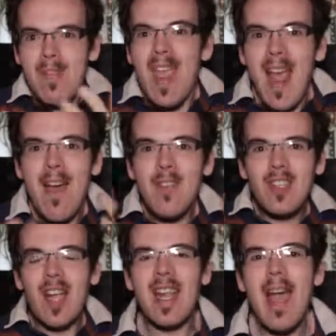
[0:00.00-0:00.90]
They have a
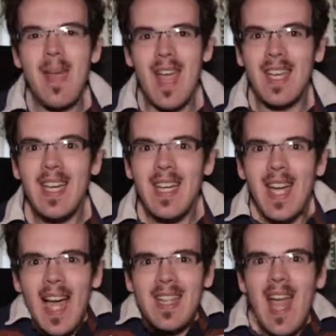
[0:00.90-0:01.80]
dynamic,
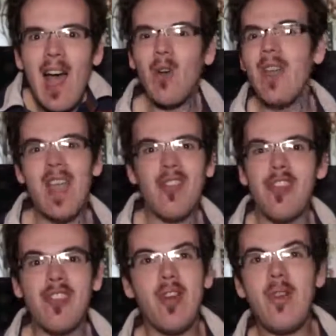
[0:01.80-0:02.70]
and now it's
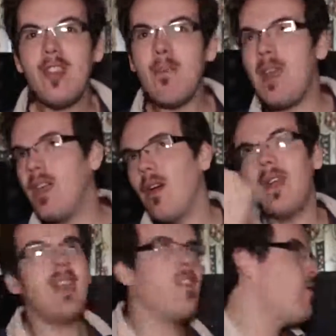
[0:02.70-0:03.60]
just going to be
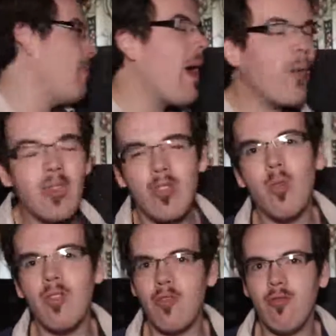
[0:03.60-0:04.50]
going in a spiral
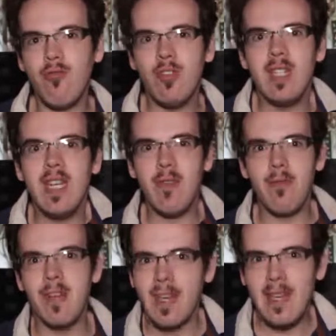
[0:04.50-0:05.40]
towards a really,
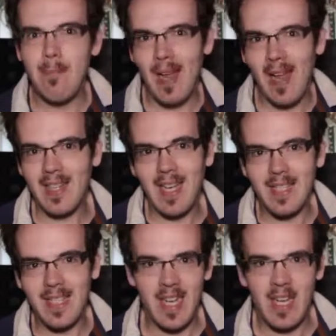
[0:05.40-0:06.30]
really bad
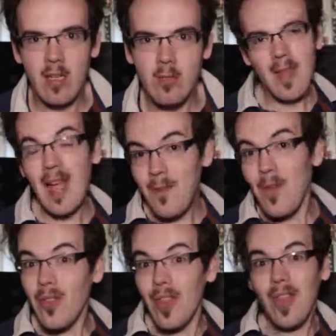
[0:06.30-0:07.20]
ending. Now, if you
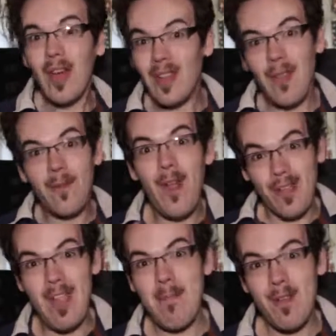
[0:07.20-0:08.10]
got the girl in the
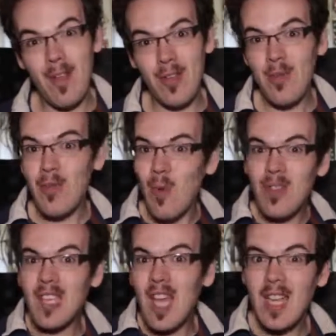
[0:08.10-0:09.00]
first episode, you would
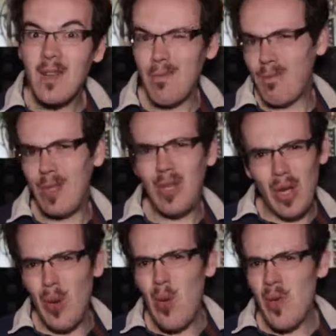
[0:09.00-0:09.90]
want to kind of, you
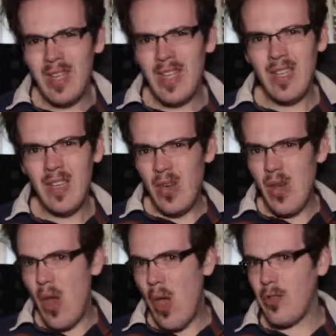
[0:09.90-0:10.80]
know,
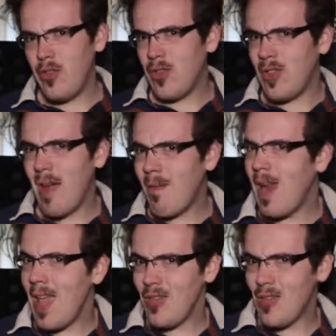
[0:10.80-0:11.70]
nurture that
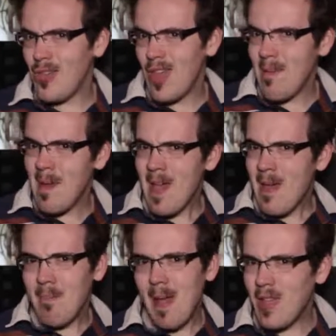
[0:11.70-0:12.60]
relationship,
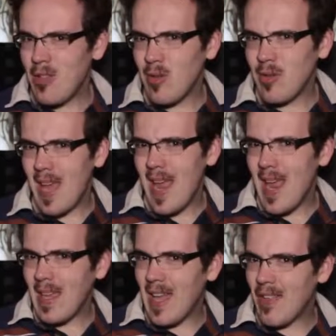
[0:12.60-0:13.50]
make sure that
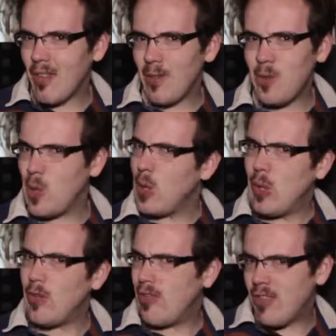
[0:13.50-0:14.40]
it gets off to a
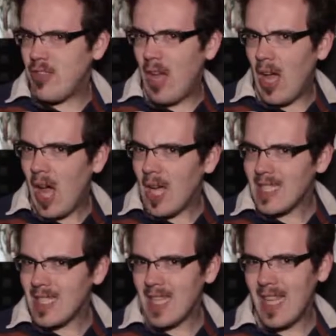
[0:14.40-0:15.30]
good
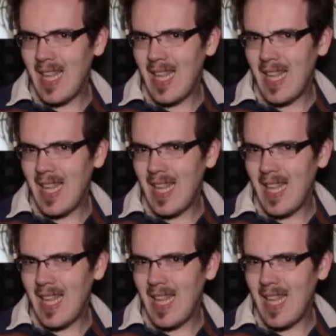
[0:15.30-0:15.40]
start.